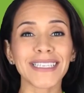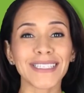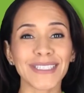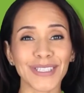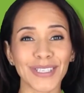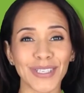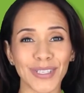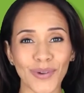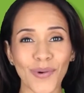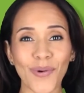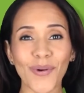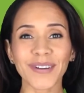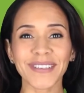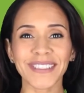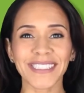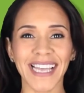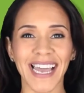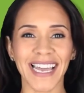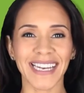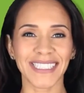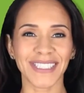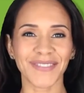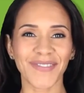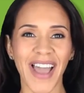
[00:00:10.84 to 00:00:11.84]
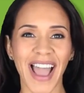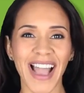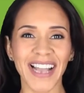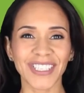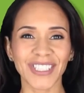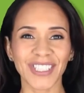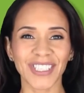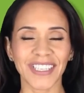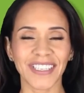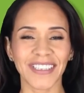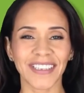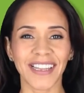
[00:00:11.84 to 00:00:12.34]
is your
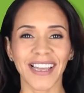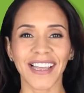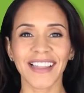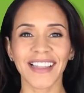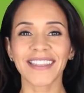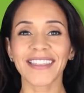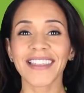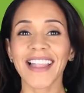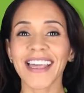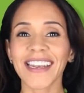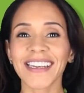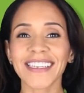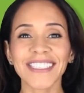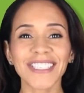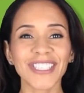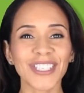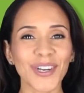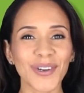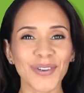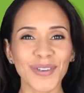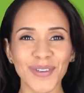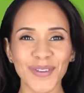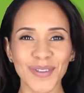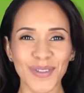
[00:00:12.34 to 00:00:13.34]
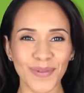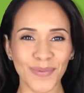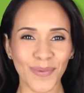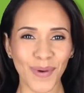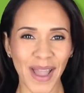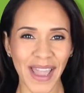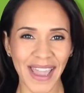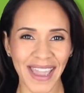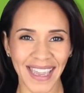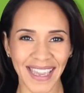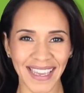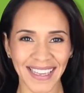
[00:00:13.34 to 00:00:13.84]
satisfaction. Let us show you the
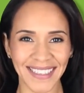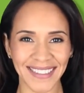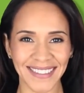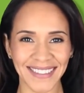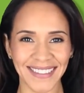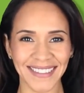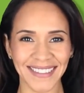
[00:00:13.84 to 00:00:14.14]
way.